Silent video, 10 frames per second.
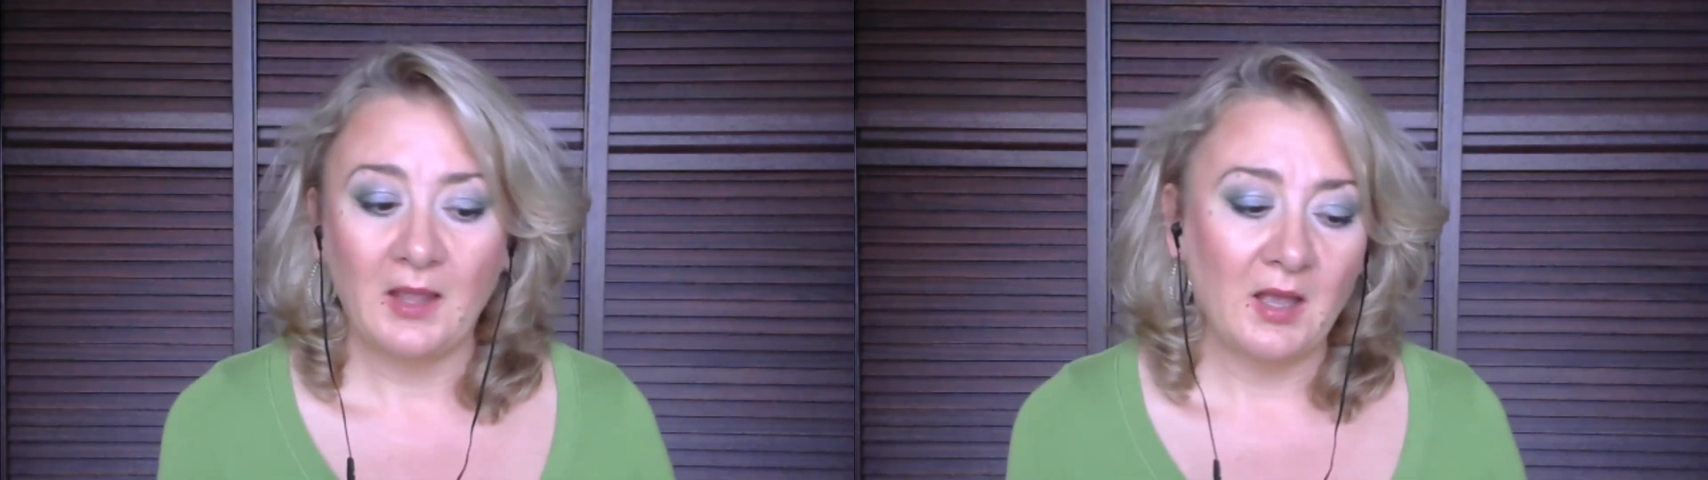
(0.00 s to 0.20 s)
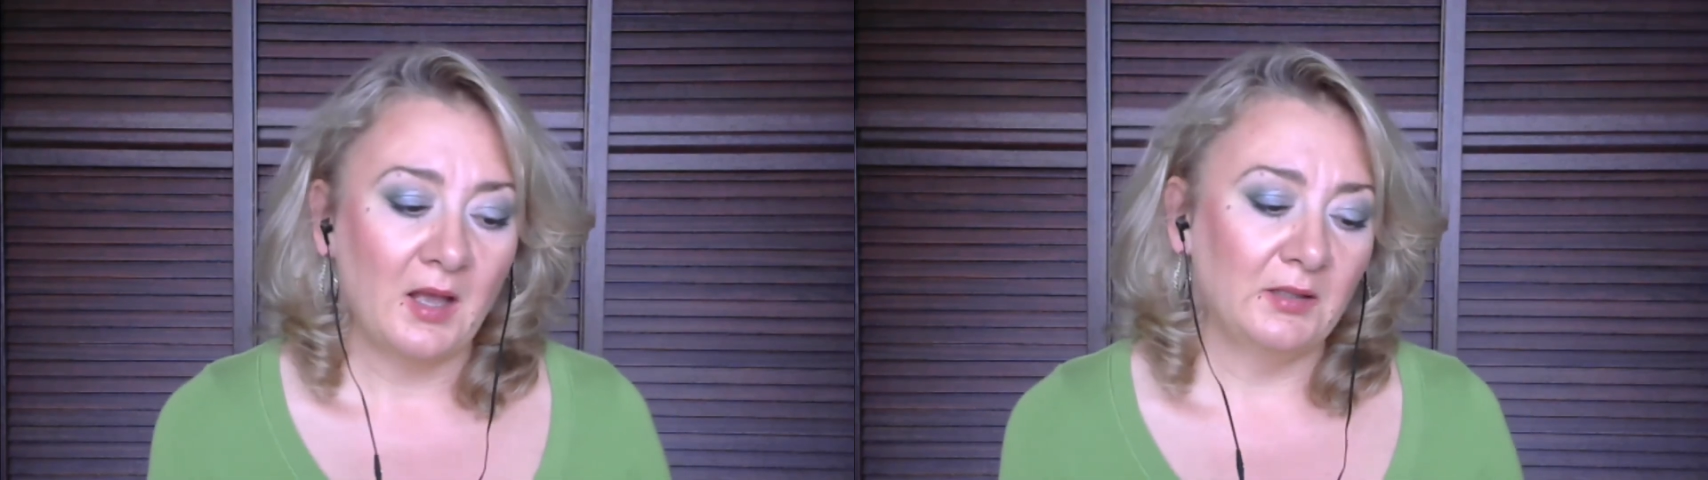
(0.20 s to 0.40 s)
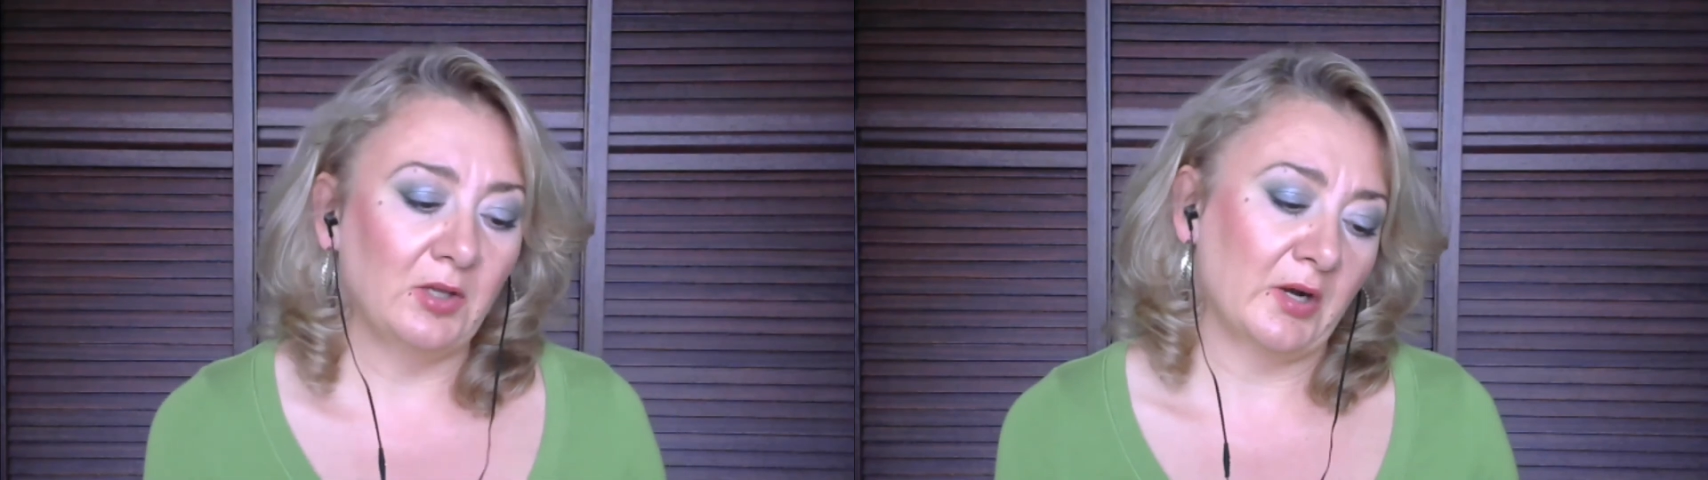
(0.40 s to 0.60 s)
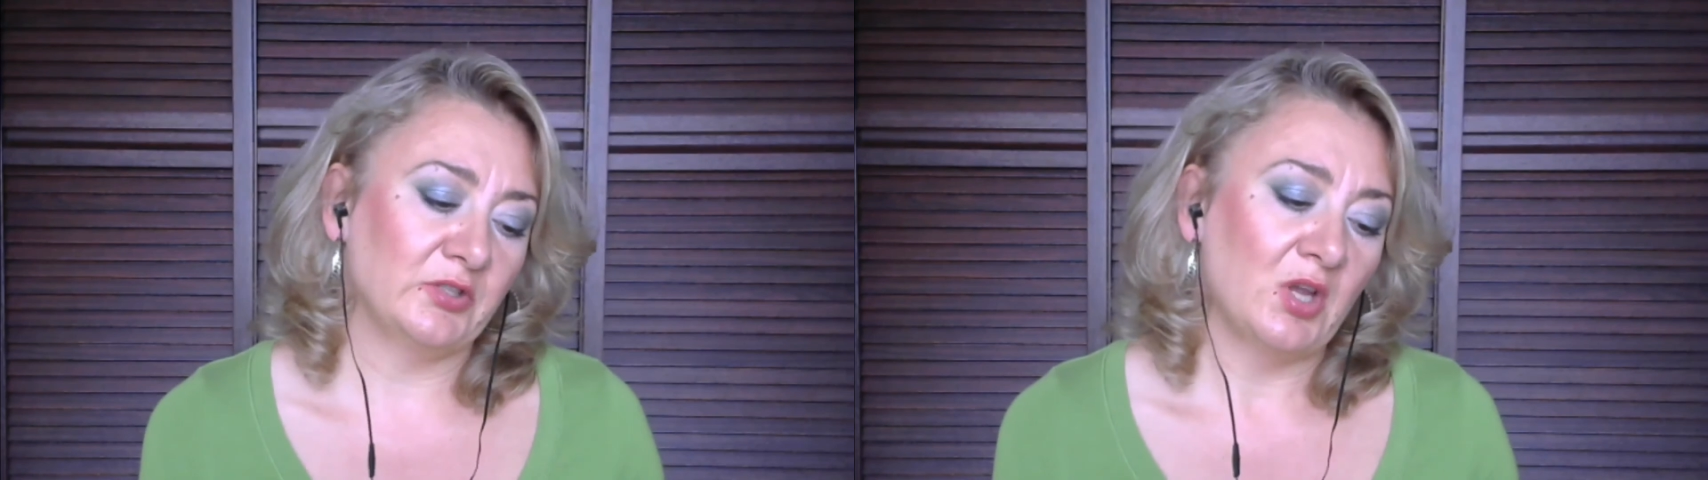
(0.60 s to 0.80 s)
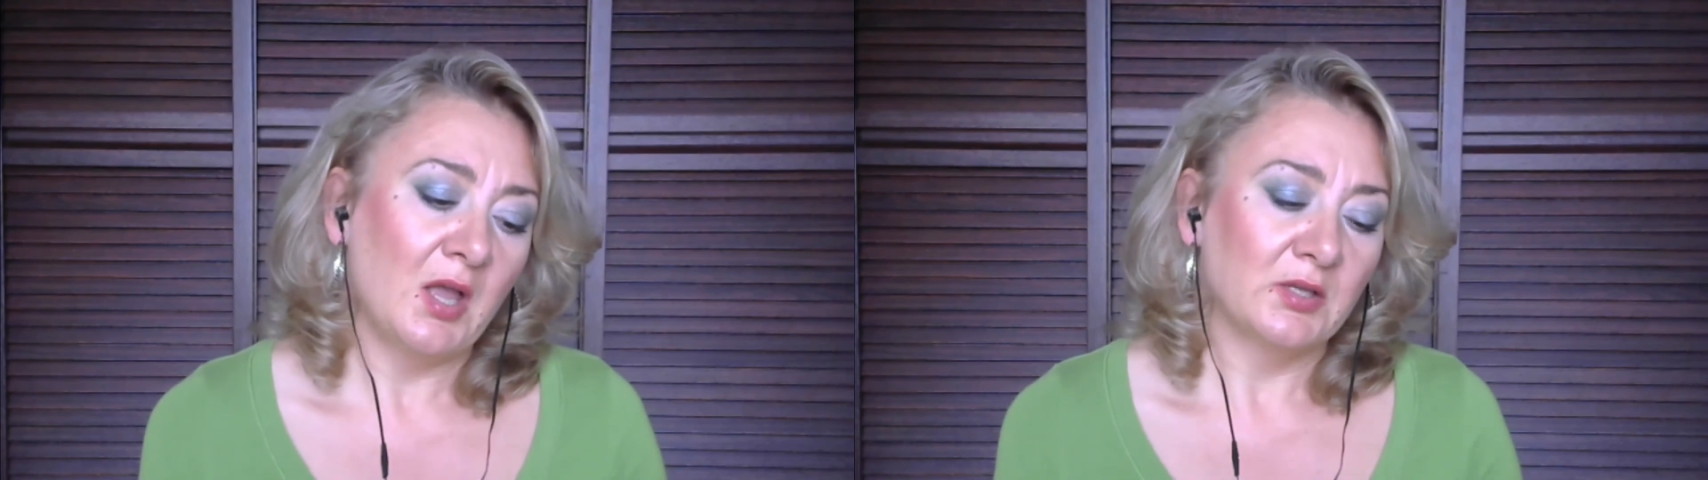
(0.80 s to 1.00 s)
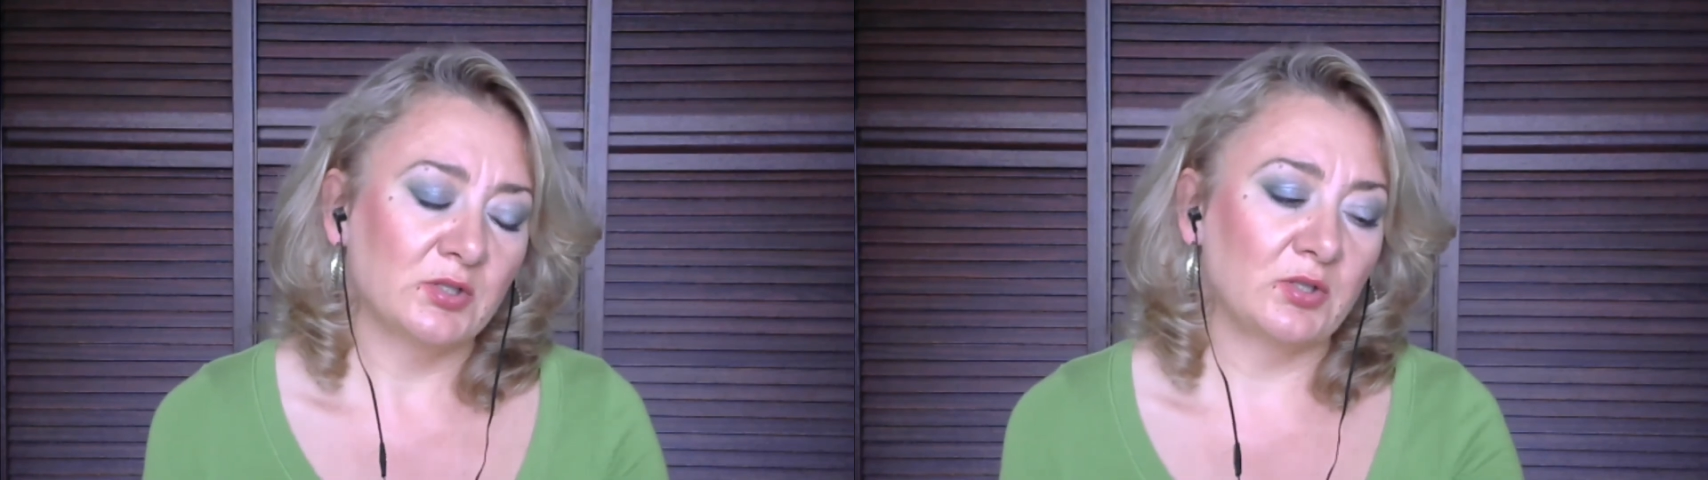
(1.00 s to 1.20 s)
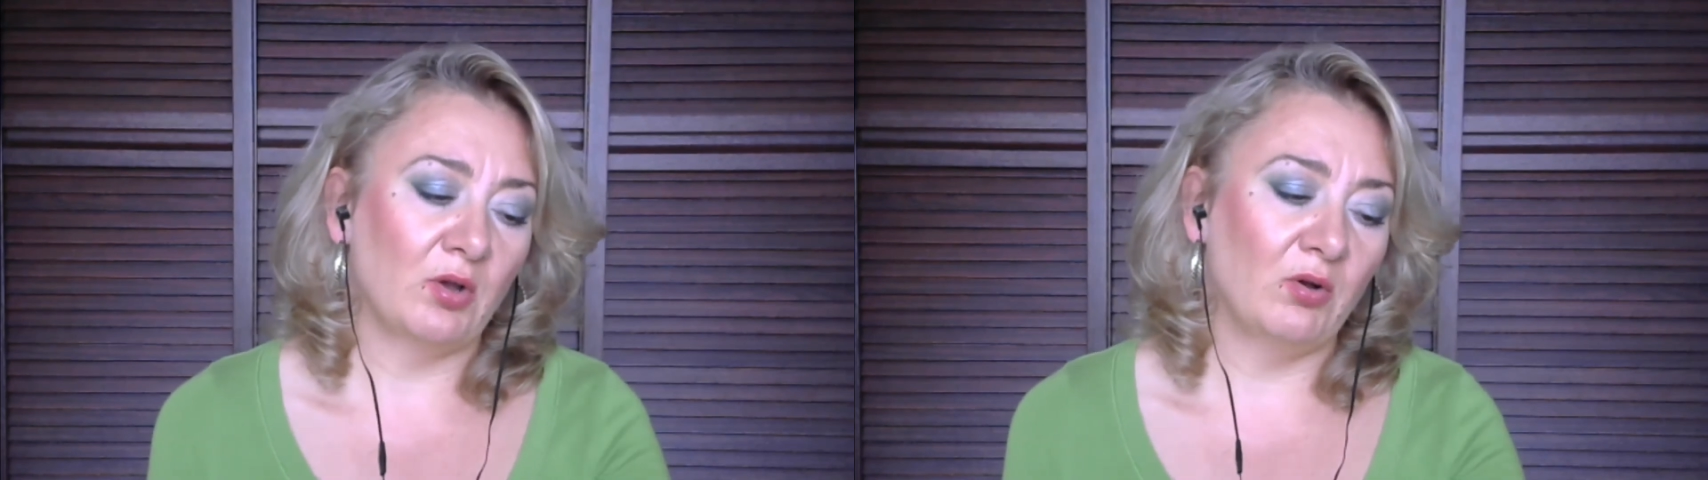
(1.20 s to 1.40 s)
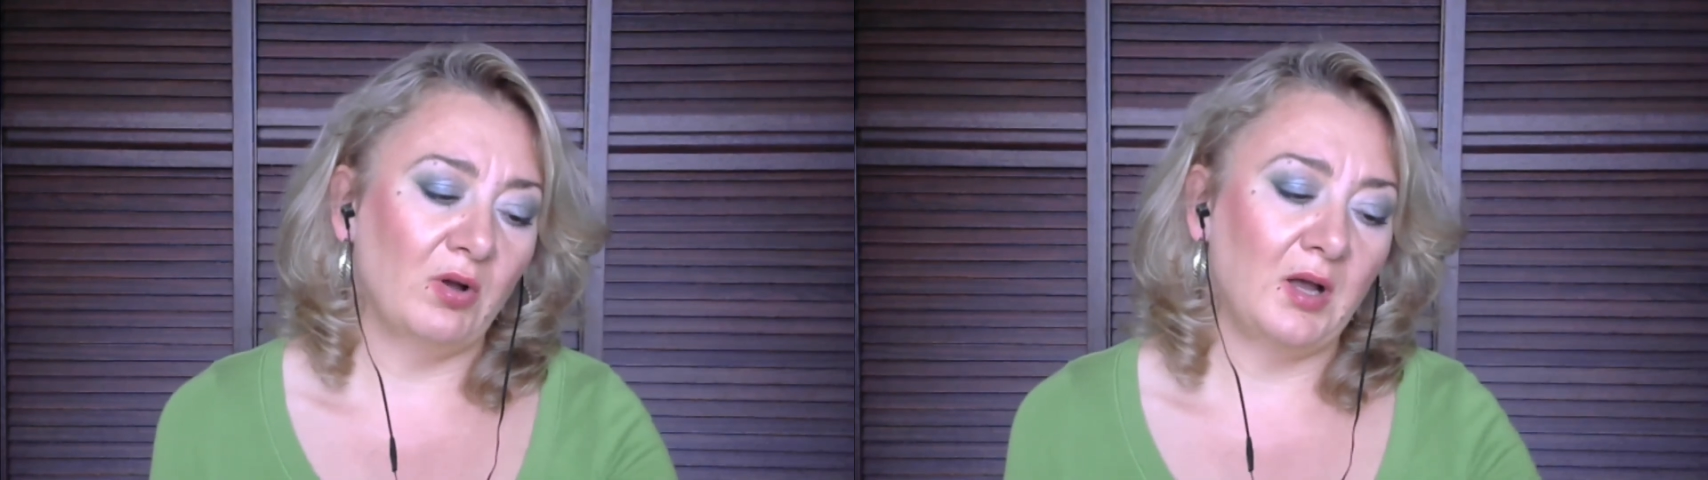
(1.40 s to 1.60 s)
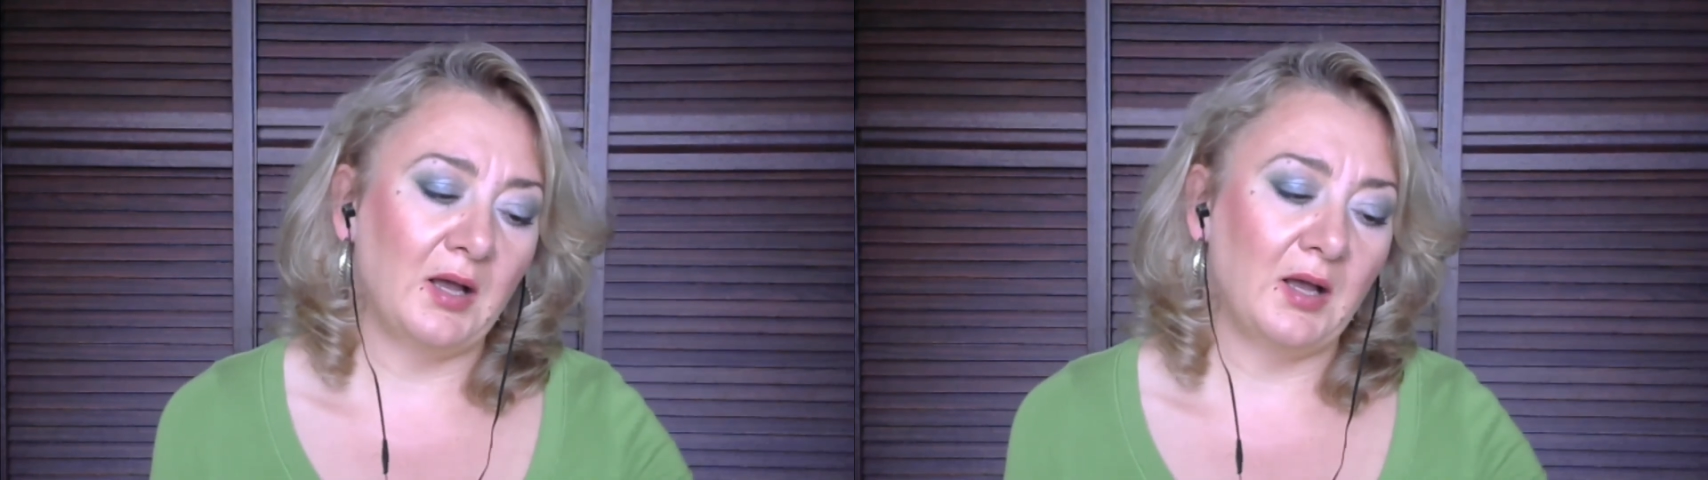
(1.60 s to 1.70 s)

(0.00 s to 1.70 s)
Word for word: large. So.